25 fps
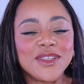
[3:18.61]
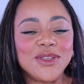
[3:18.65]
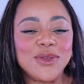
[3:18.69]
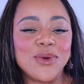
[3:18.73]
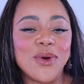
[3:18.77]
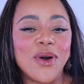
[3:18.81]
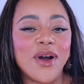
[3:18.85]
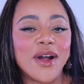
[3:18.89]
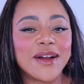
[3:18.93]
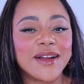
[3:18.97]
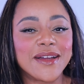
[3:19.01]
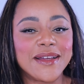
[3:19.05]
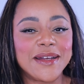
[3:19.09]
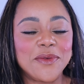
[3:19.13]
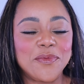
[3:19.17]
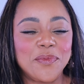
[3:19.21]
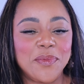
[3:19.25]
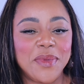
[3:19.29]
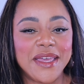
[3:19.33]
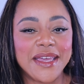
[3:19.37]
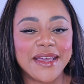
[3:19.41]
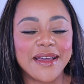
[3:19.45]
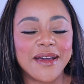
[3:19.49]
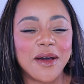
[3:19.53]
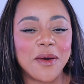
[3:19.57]
you are going to
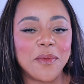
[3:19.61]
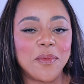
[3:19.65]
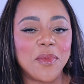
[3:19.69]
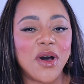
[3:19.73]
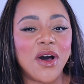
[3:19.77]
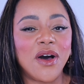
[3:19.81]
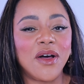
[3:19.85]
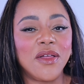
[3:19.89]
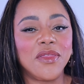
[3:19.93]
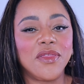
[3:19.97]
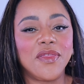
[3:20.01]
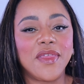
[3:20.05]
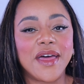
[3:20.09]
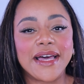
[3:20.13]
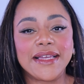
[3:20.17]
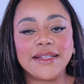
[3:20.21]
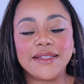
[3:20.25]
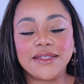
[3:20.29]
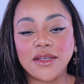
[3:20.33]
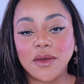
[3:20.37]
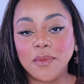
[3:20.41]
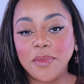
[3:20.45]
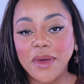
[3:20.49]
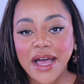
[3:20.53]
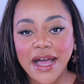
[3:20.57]
pick up on that
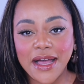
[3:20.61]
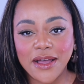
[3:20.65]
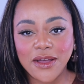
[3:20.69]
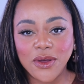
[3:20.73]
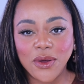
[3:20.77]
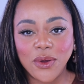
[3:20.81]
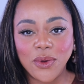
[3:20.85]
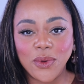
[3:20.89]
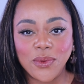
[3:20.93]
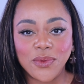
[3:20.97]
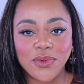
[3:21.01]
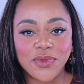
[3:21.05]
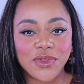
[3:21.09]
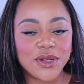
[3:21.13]
tobacco.